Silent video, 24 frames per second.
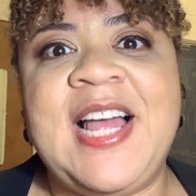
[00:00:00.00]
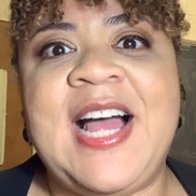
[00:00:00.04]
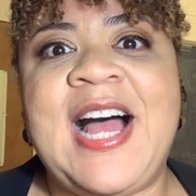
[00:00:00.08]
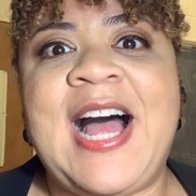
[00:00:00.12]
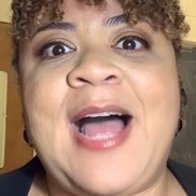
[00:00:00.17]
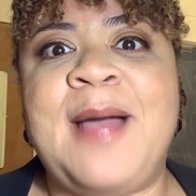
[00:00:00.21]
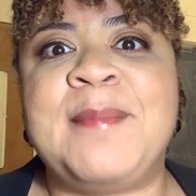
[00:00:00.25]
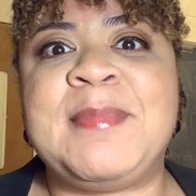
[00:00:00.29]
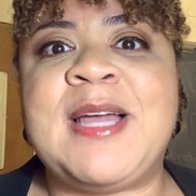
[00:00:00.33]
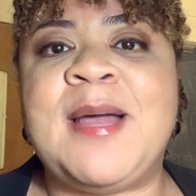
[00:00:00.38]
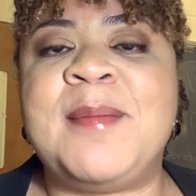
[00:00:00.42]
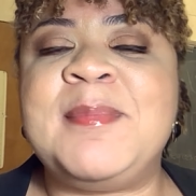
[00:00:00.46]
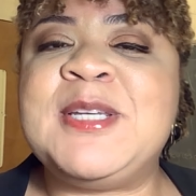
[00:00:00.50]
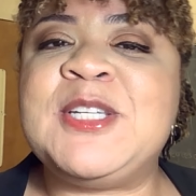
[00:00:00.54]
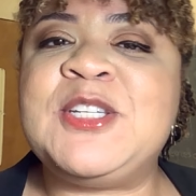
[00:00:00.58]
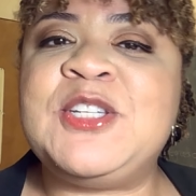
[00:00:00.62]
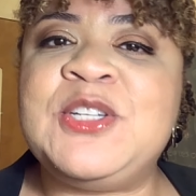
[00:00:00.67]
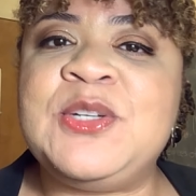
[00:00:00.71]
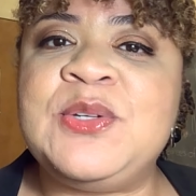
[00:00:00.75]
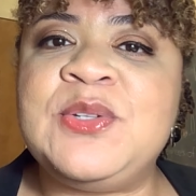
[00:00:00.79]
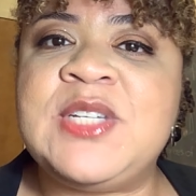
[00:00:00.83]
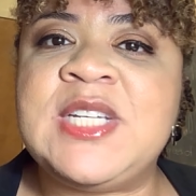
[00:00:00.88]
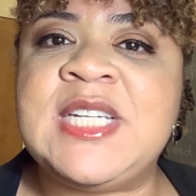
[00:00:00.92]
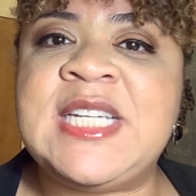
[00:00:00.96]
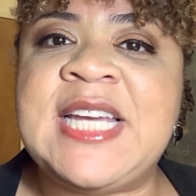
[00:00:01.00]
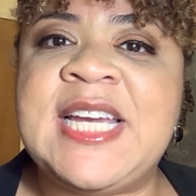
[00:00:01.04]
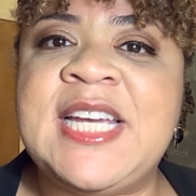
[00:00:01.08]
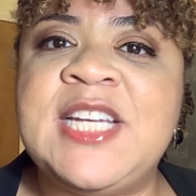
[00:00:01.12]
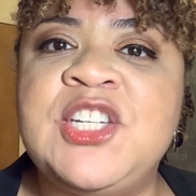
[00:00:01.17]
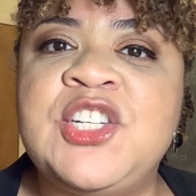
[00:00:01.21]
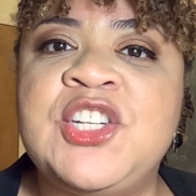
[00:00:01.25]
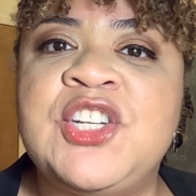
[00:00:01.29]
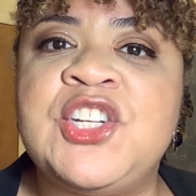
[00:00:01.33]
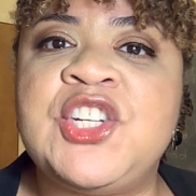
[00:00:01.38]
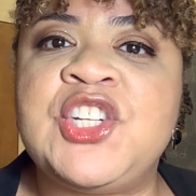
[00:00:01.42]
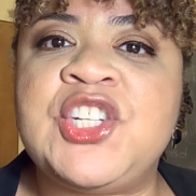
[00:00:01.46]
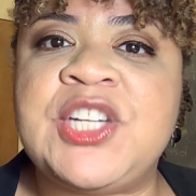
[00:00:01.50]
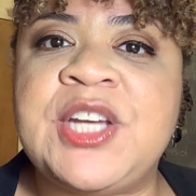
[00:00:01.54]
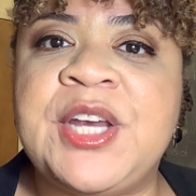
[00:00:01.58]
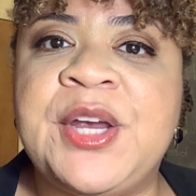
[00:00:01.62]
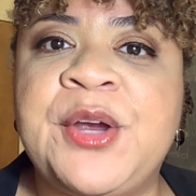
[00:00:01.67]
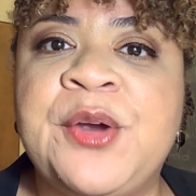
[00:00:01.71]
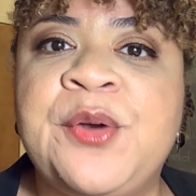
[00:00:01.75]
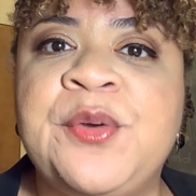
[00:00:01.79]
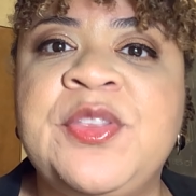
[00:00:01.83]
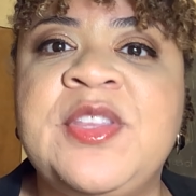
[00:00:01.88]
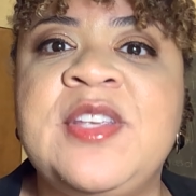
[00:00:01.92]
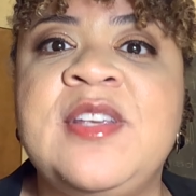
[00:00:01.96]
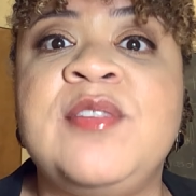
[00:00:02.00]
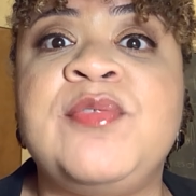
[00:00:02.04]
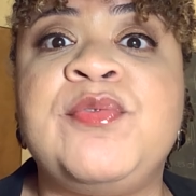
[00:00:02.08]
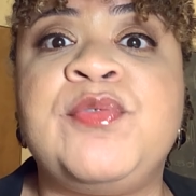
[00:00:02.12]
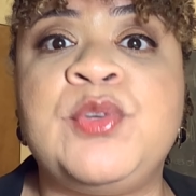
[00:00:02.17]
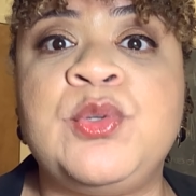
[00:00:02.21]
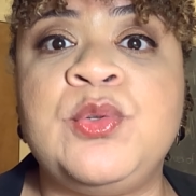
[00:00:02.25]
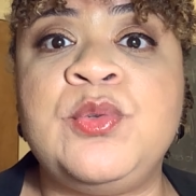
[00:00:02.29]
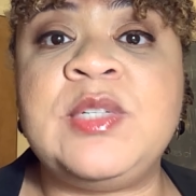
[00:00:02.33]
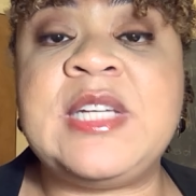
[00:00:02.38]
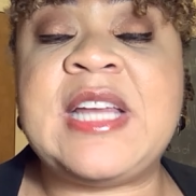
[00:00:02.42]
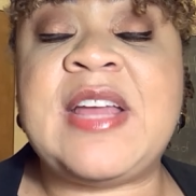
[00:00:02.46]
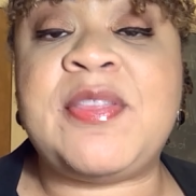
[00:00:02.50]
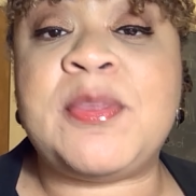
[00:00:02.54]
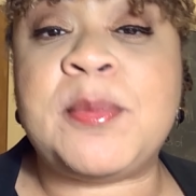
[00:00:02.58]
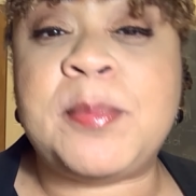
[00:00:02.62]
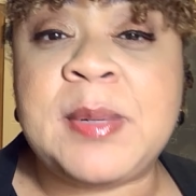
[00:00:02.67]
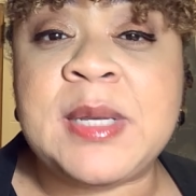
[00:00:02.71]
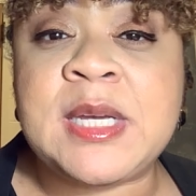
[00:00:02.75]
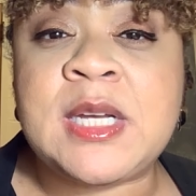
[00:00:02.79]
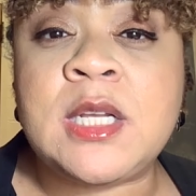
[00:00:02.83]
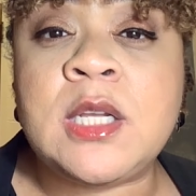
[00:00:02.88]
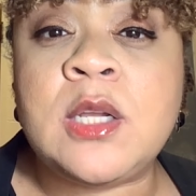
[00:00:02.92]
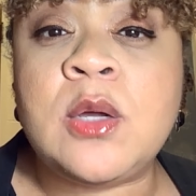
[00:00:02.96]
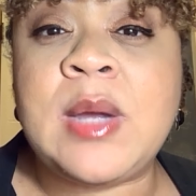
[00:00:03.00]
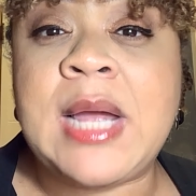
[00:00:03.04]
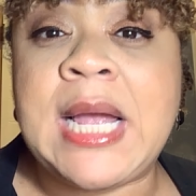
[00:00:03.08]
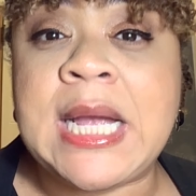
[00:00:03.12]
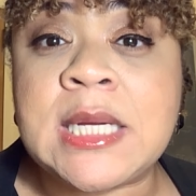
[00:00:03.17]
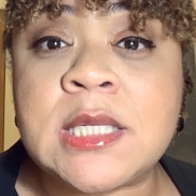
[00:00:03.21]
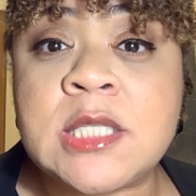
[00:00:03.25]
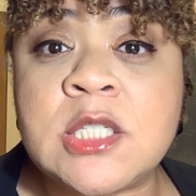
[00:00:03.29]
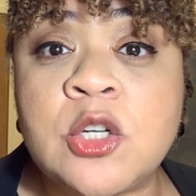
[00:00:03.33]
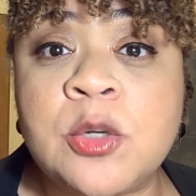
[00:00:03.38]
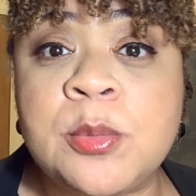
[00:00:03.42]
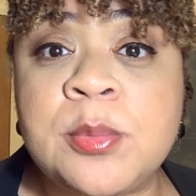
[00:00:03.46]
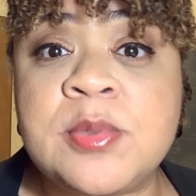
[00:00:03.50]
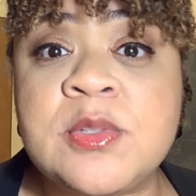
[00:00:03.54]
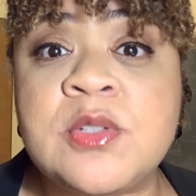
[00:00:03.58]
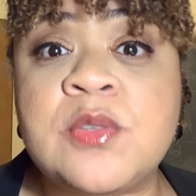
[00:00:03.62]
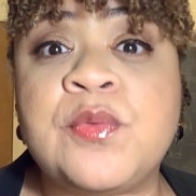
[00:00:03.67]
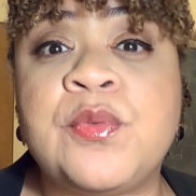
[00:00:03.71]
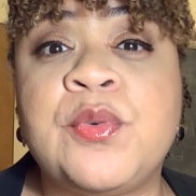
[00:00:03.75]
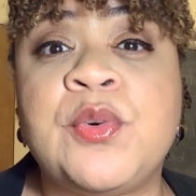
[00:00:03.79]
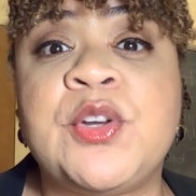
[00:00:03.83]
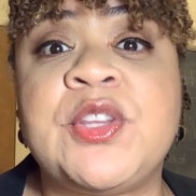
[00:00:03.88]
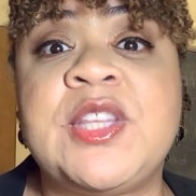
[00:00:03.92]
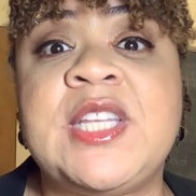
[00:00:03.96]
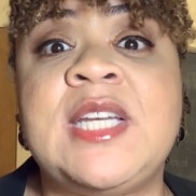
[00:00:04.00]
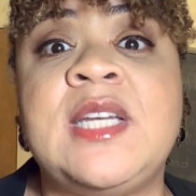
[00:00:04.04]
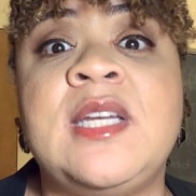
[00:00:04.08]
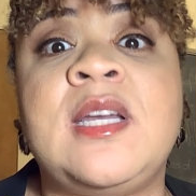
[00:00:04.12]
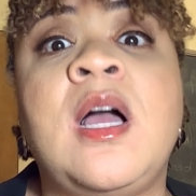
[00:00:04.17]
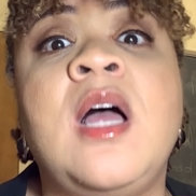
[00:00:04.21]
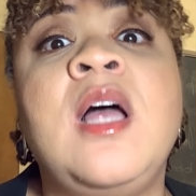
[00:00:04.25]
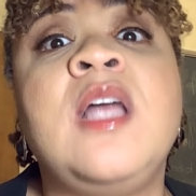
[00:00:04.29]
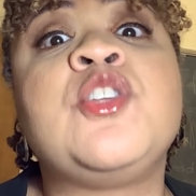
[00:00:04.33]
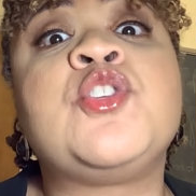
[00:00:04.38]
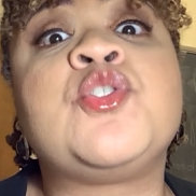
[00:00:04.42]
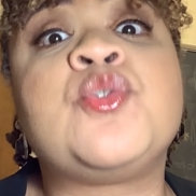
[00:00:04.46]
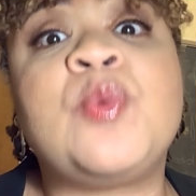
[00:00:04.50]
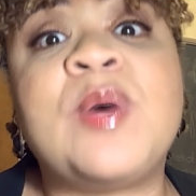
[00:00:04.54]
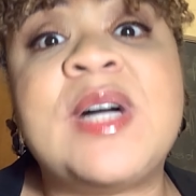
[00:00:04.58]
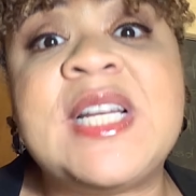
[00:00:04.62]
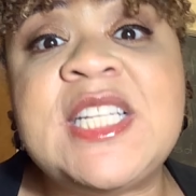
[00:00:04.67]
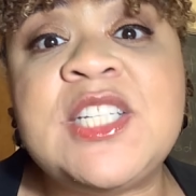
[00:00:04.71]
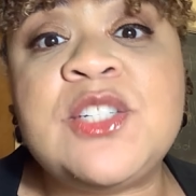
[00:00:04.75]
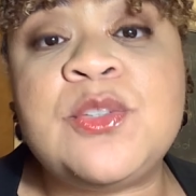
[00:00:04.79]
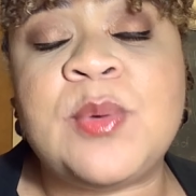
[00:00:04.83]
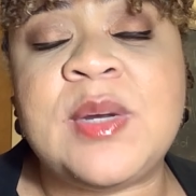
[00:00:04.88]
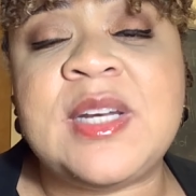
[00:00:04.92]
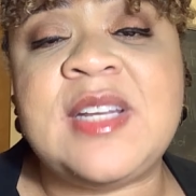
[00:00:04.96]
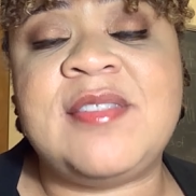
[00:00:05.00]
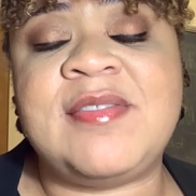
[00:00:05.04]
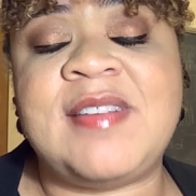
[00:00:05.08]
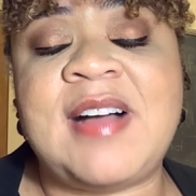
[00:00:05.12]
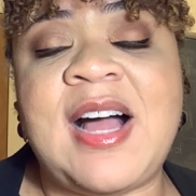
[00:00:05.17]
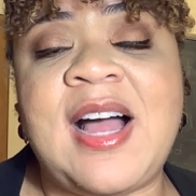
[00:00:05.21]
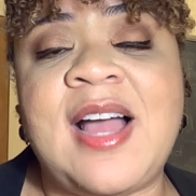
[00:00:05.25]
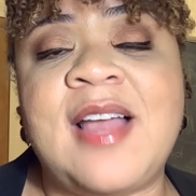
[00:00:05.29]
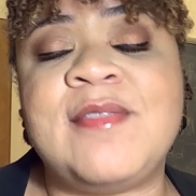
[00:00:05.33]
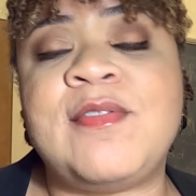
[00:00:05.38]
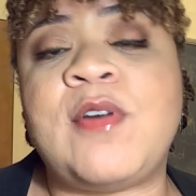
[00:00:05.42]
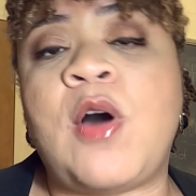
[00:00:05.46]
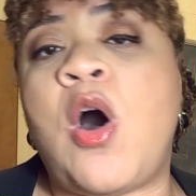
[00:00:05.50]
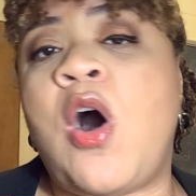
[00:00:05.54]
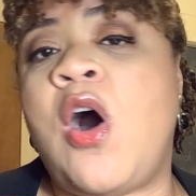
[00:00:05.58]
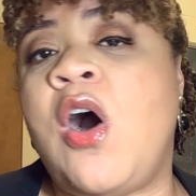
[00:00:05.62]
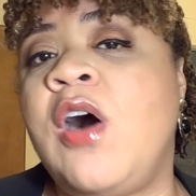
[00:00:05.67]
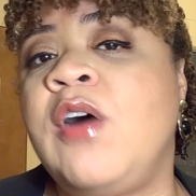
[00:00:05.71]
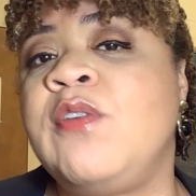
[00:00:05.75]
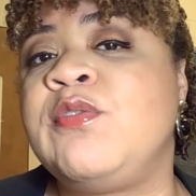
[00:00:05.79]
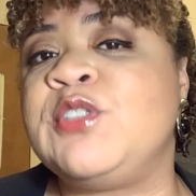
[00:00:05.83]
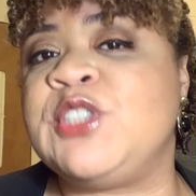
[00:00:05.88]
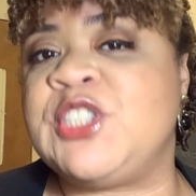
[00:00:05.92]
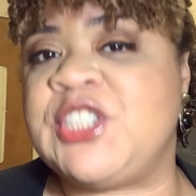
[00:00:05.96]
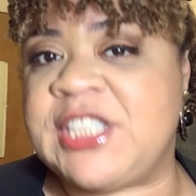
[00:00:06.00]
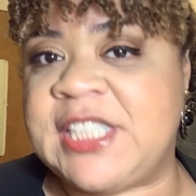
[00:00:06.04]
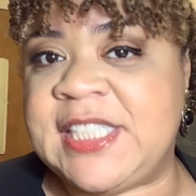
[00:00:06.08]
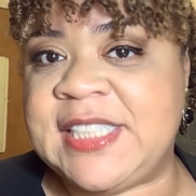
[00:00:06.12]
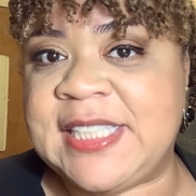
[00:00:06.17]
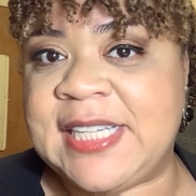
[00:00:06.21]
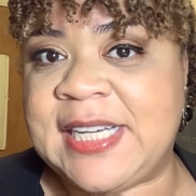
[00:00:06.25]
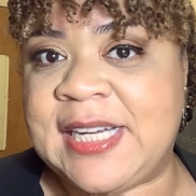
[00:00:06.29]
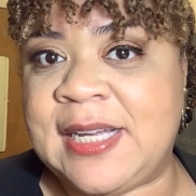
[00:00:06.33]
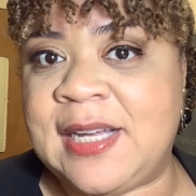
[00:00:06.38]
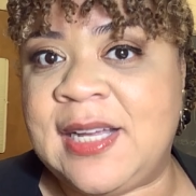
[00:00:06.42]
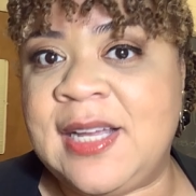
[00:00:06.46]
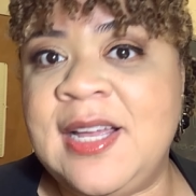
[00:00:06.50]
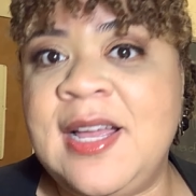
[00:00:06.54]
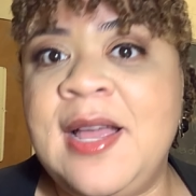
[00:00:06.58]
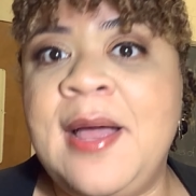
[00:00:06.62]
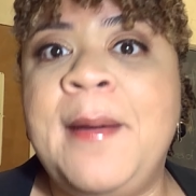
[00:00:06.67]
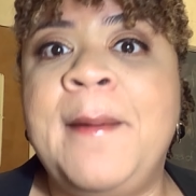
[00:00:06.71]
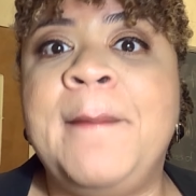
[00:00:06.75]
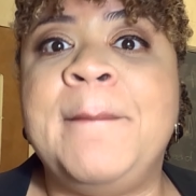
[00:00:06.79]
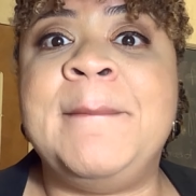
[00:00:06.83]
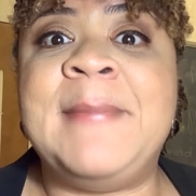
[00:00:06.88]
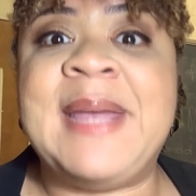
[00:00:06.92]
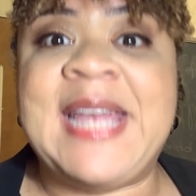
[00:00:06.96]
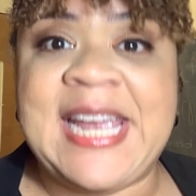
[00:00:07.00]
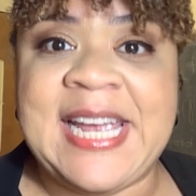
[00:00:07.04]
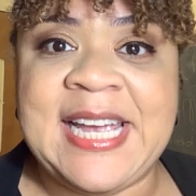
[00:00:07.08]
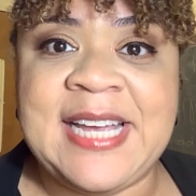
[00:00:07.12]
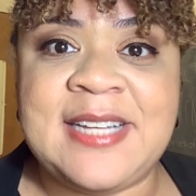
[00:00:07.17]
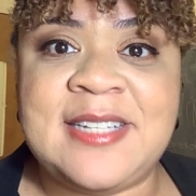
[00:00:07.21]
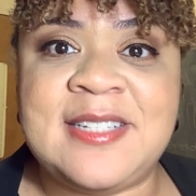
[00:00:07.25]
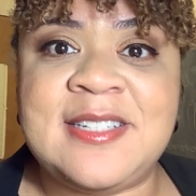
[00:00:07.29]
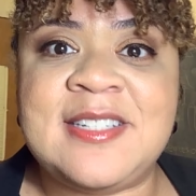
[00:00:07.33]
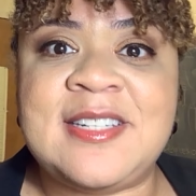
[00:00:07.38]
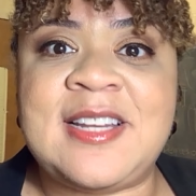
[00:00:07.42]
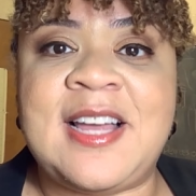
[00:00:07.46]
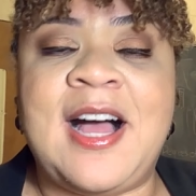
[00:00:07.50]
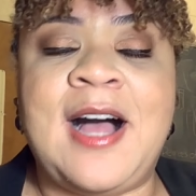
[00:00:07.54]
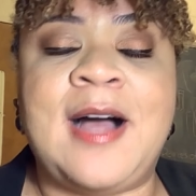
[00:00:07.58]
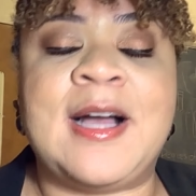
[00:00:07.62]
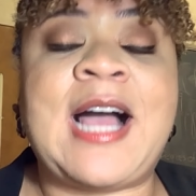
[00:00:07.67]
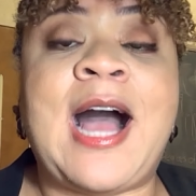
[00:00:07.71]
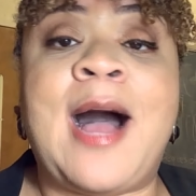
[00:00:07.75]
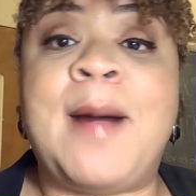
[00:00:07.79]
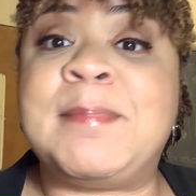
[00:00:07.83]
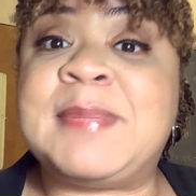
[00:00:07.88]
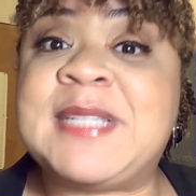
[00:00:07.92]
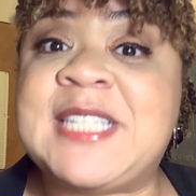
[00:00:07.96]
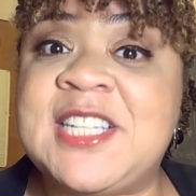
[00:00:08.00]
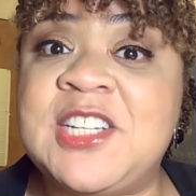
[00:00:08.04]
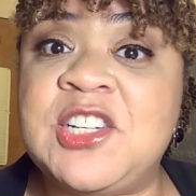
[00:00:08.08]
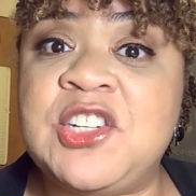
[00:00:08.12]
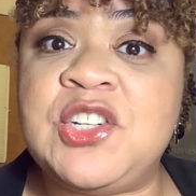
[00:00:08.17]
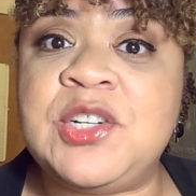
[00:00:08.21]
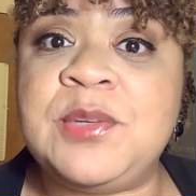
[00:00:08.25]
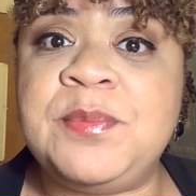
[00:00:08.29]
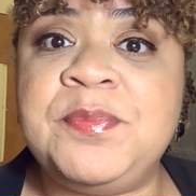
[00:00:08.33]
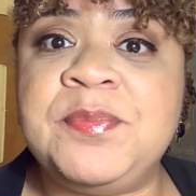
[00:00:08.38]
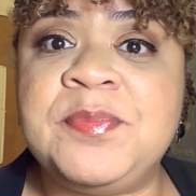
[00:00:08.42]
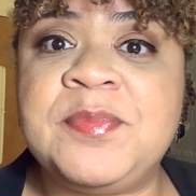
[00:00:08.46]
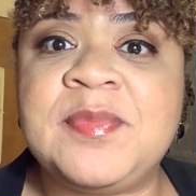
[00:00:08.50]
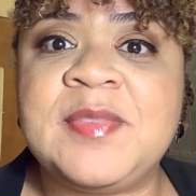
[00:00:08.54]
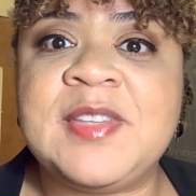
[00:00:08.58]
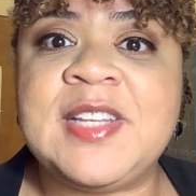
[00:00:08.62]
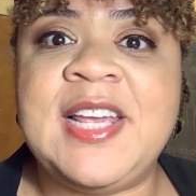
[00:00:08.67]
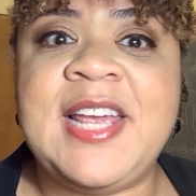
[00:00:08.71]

I'm coming to you today to share the Flute and the Piccolo excerpts for the 2025 All Virginia Band competition.